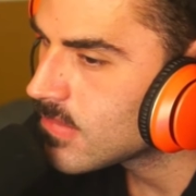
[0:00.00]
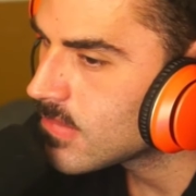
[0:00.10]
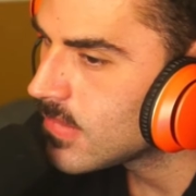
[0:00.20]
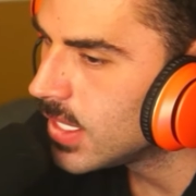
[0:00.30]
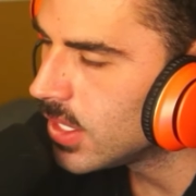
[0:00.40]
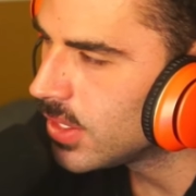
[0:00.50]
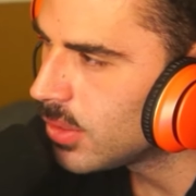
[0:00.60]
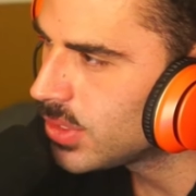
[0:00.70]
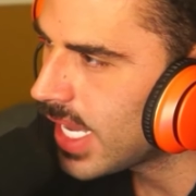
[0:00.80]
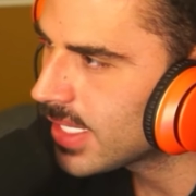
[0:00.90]
you know, I
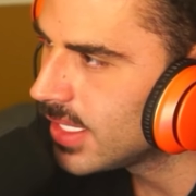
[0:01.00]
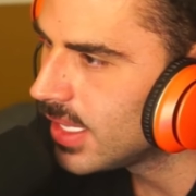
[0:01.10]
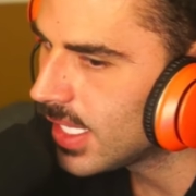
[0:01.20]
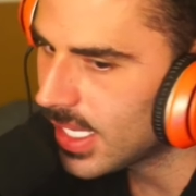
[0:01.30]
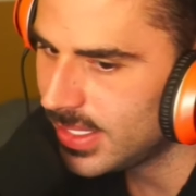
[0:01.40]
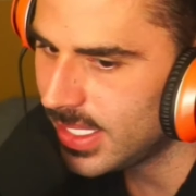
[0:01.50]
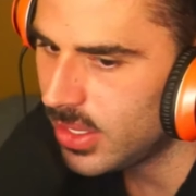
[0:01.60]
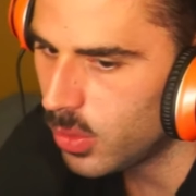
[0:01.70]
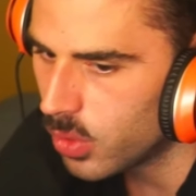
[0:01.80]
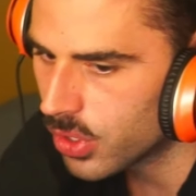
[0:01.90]
was acting like I did
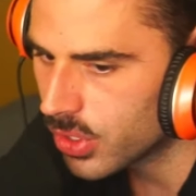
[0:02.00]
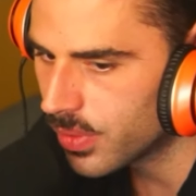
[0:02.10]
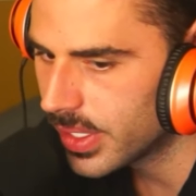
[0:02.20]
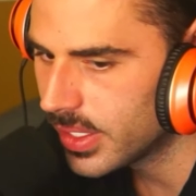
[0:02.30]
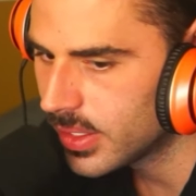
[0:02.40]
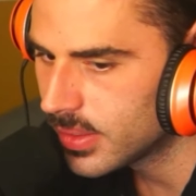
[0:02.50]
the work already.